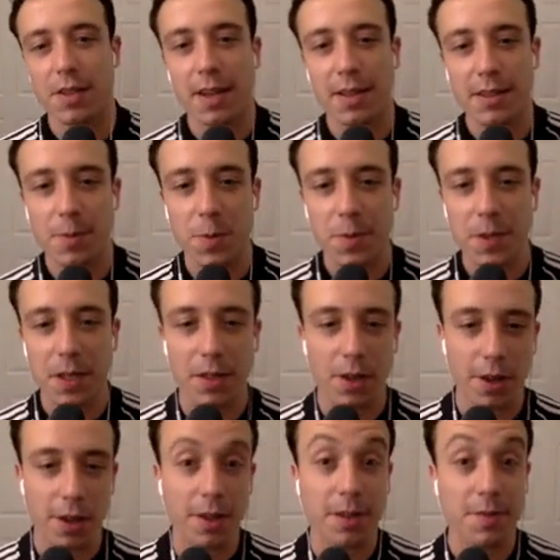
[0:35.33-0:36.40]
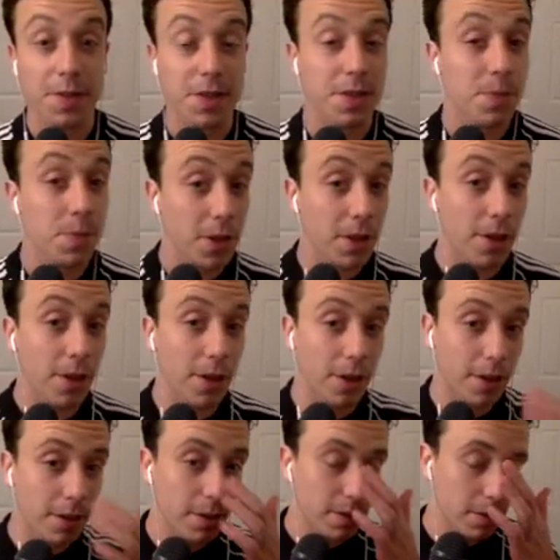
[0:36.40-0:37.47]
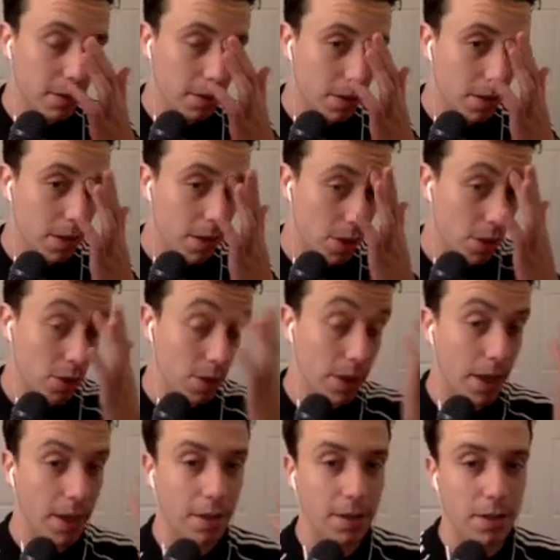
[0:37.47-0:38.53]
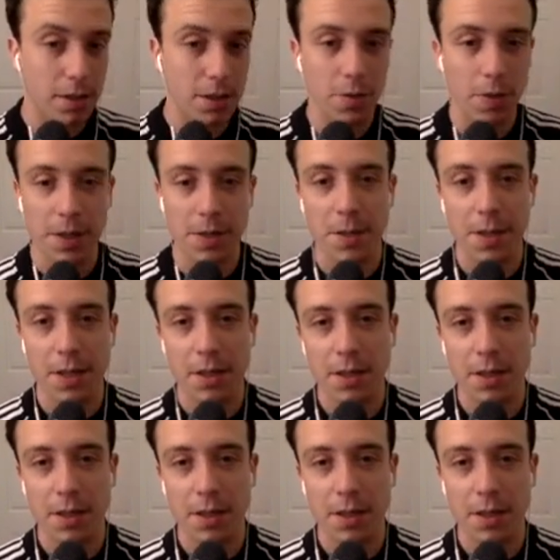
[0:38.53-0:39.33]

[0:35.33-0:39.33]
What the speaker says: anytime you play a card, if it's a spirit card, you get 2 HP.